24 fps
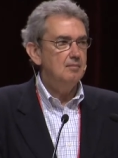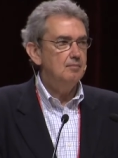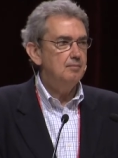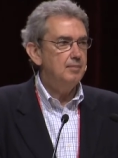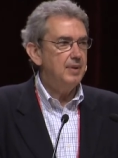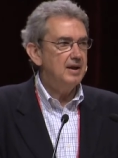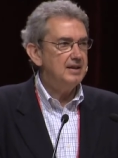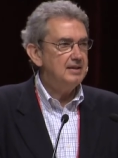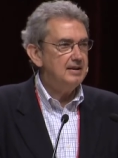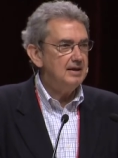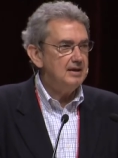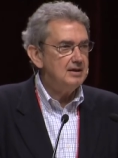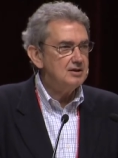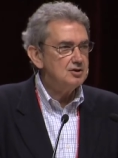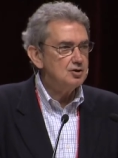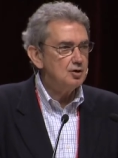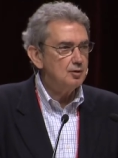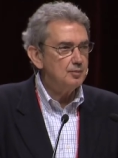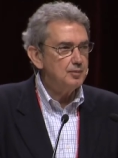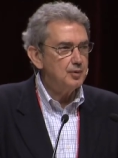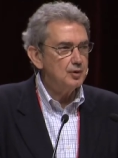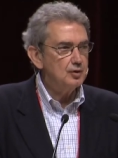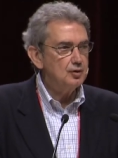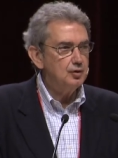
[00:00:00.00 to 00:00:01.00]
but these
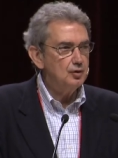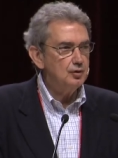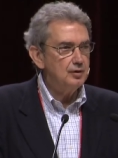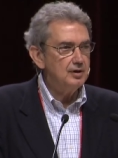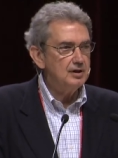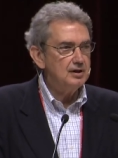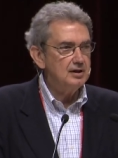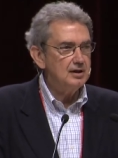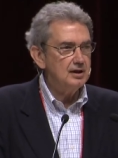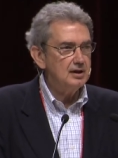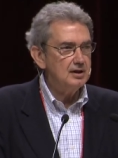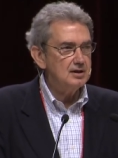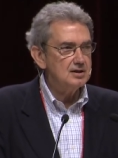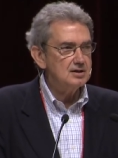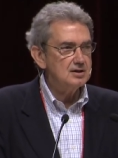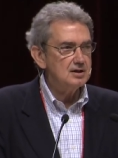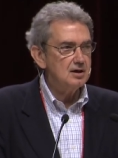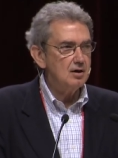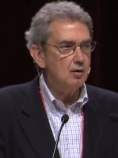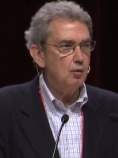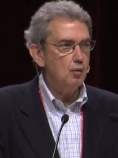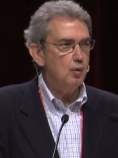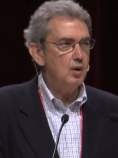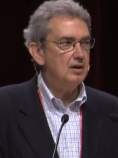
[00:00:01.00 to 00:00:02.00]
opportunities
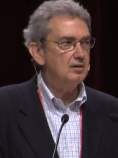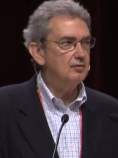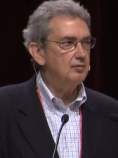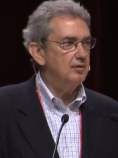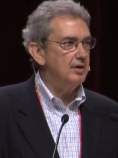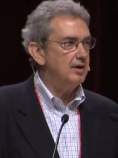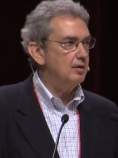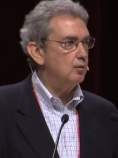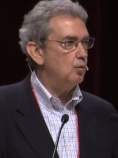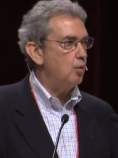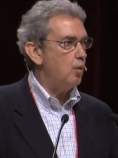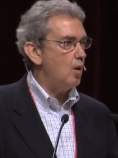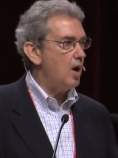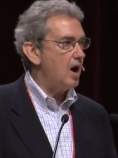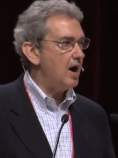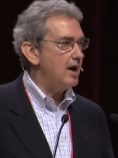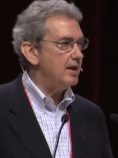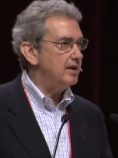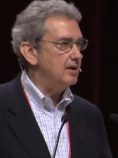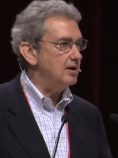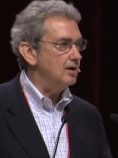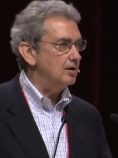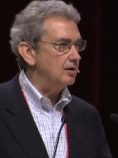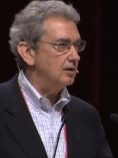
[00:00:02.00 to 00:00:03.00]
will
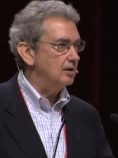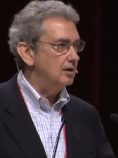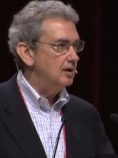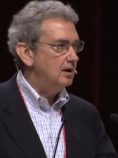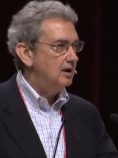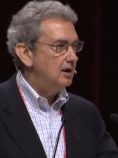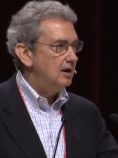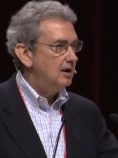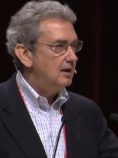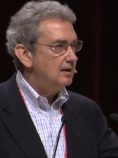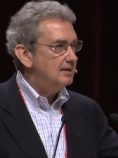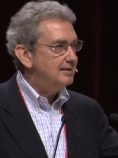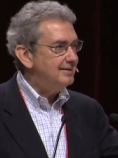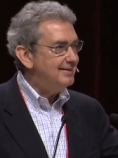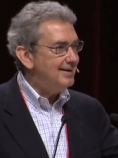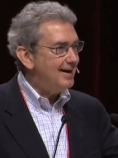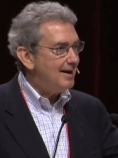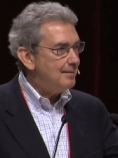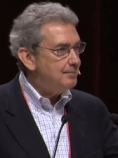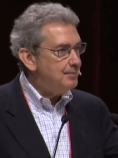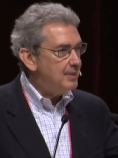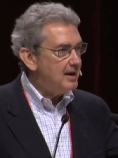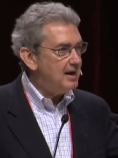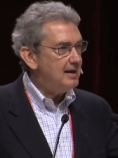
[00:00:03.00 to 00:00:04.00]
require the
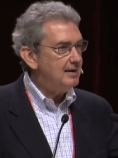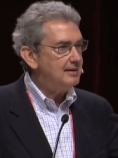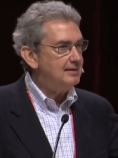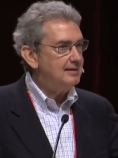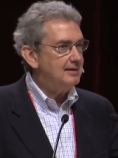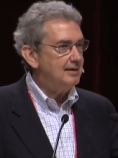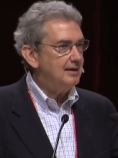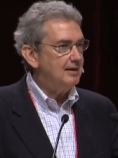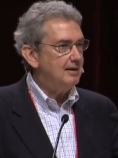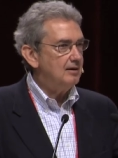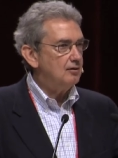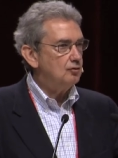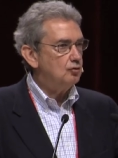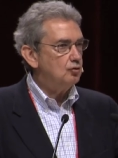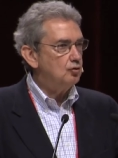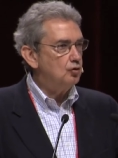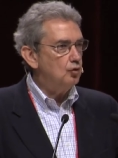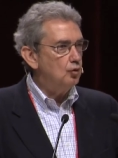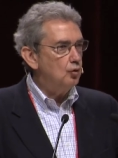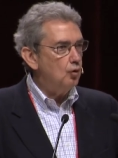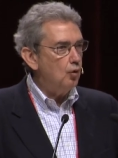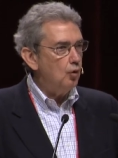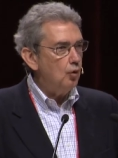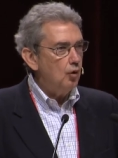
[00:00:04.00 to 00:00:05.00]
ability
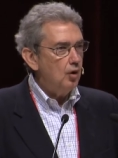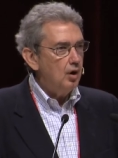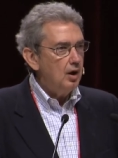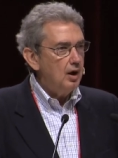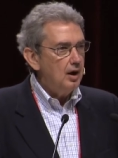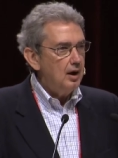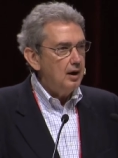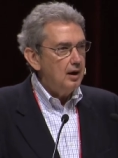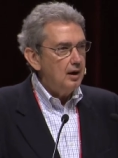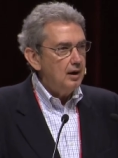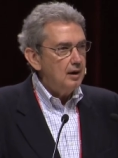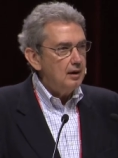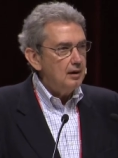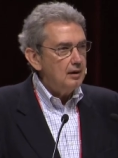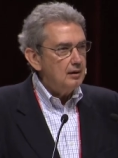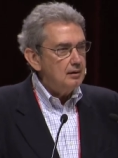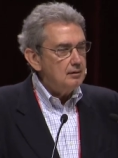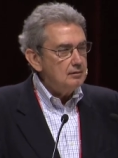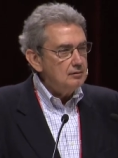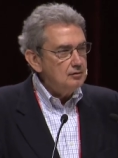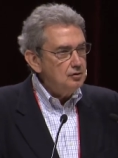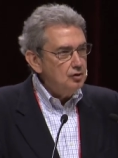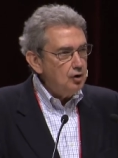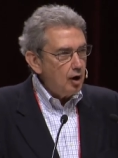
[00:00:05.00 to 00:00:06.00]
to
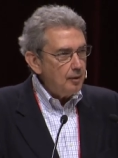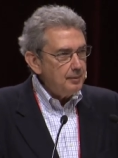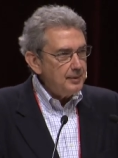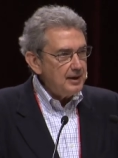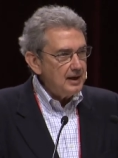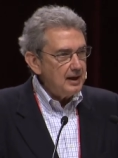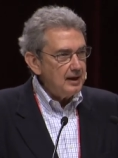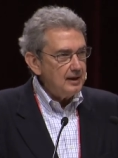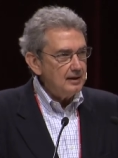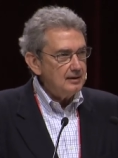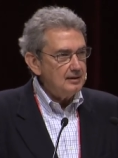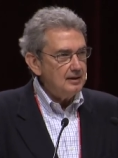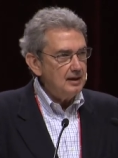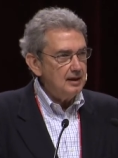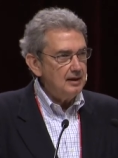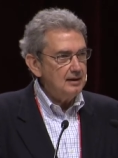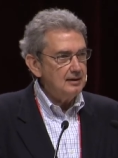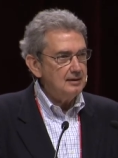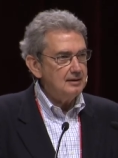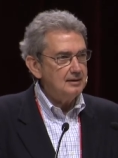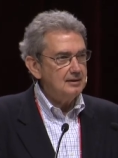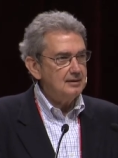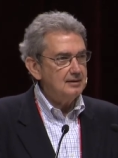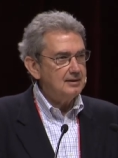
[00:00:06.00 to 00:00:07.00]
dominate the
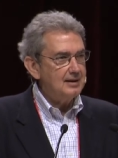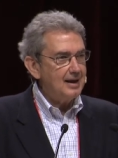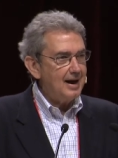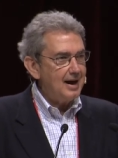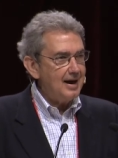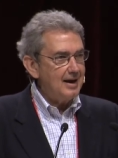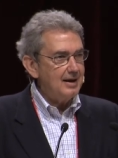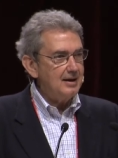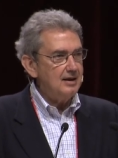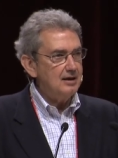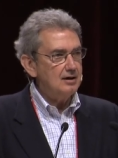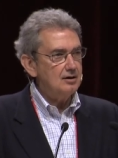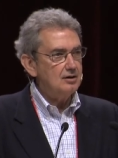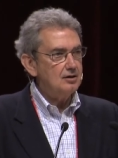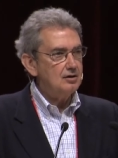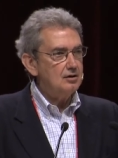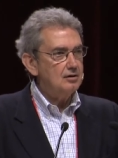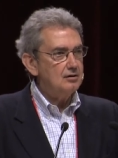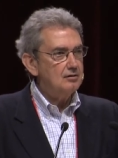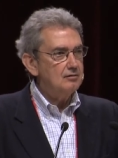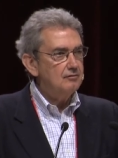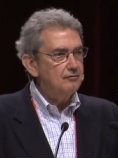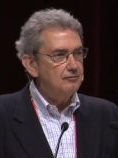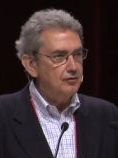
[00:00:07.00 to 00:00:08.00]
entire
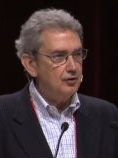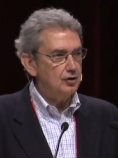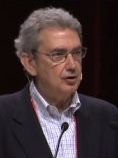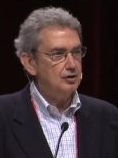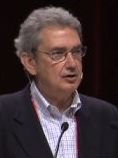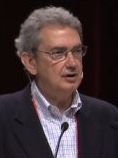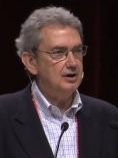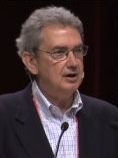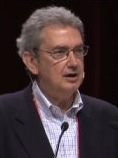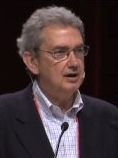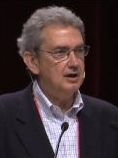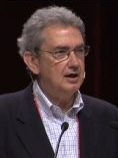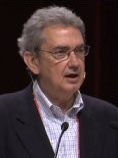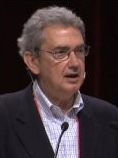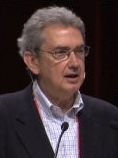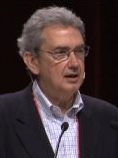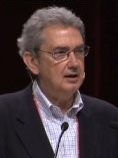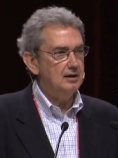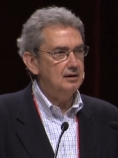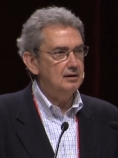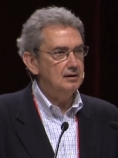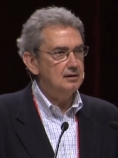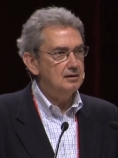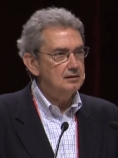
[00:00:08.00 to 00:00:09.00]

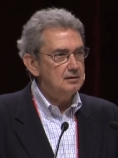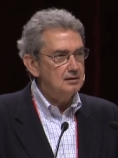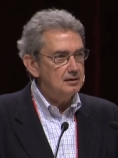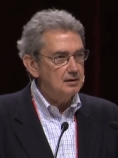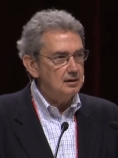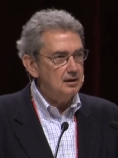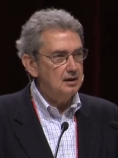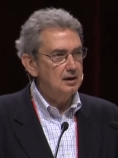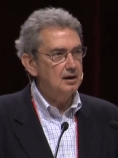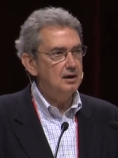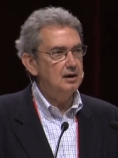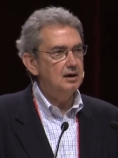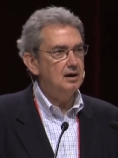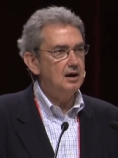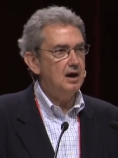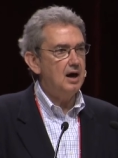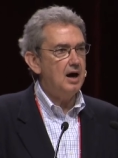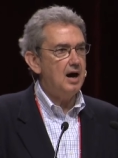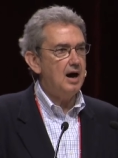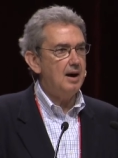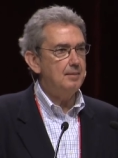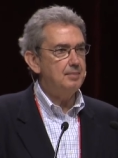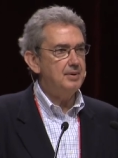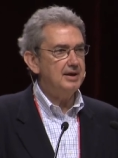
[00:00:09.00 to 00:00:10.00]
vertical uh,
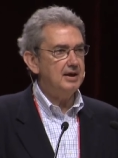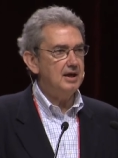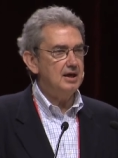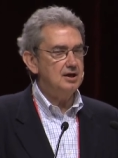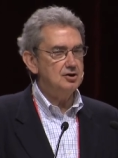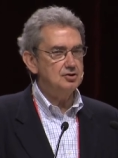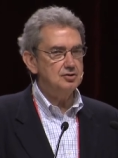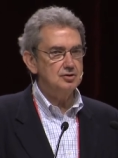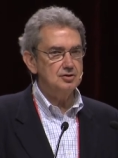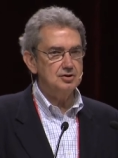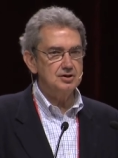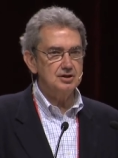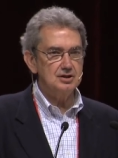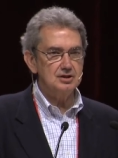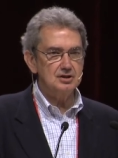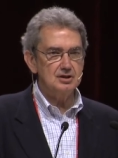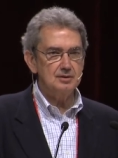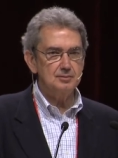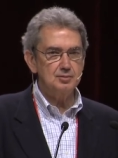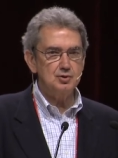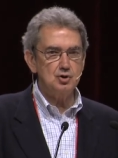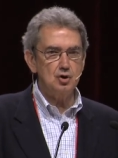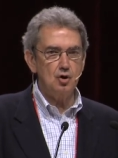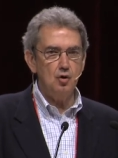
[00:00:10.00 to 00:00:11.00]
application system.
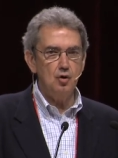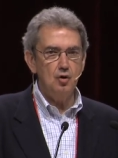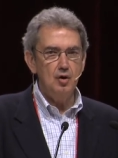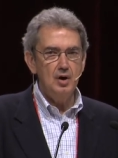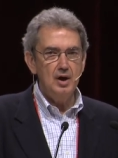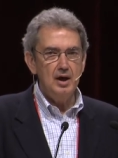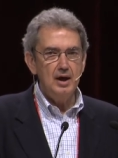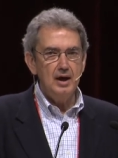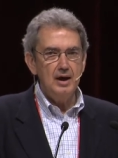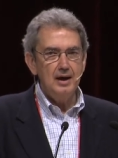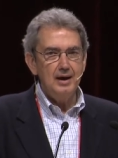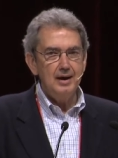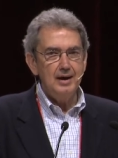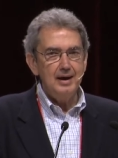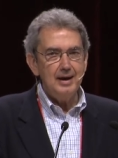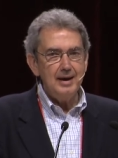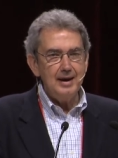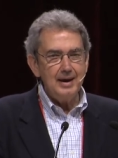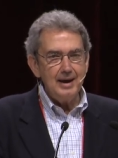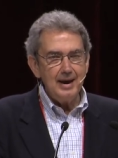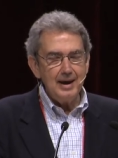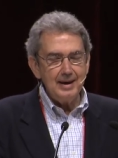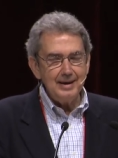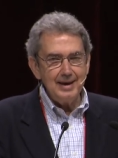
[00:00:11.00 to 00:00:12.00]
So
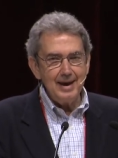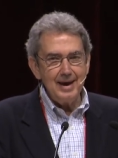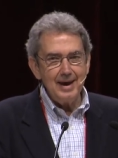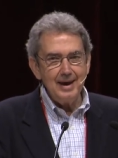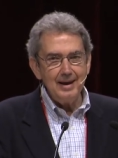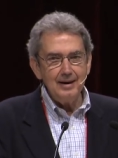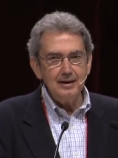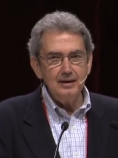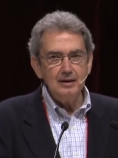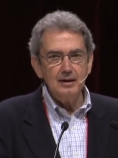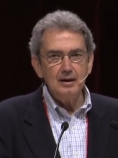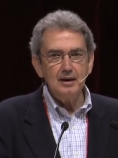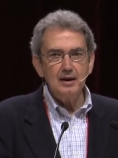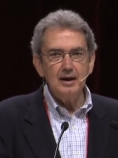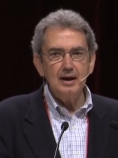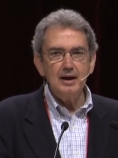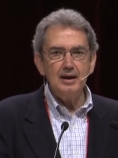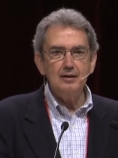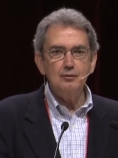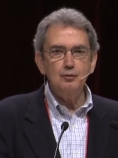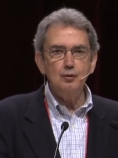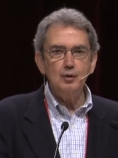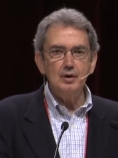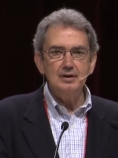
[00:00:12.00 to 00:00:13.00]
again,
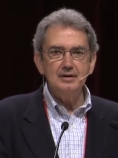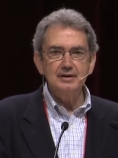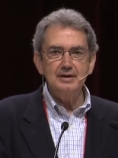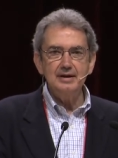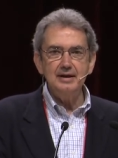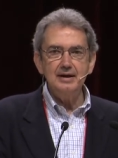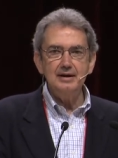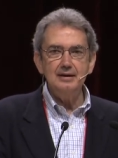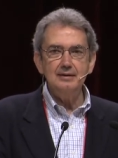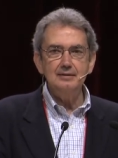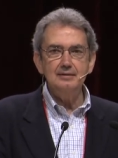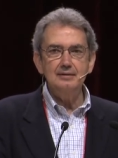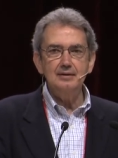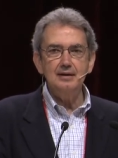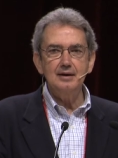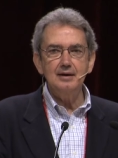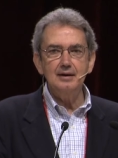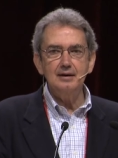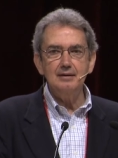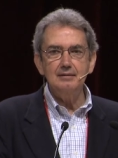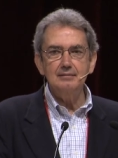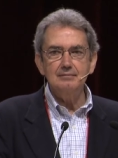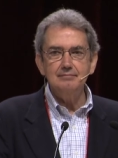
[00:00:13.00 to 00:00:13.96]
it will need uh,